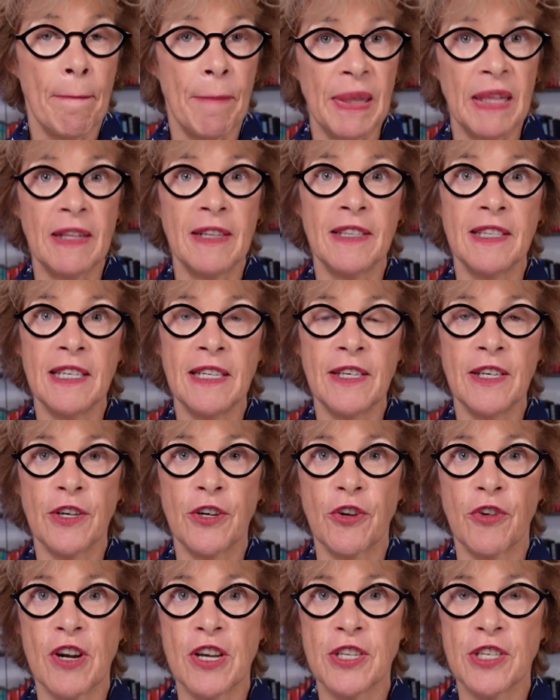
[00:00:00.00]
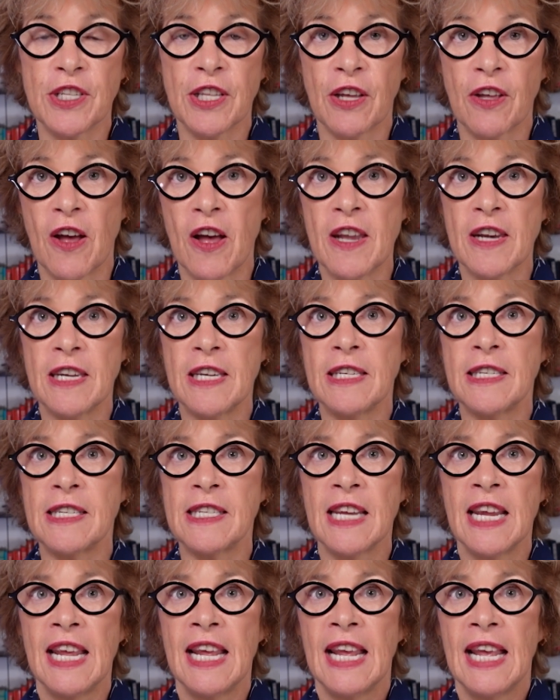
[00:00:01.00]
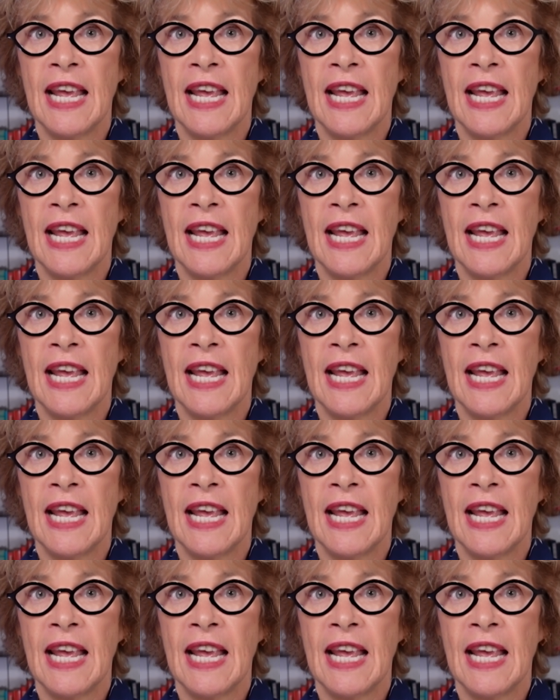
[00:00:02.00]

building across the continents?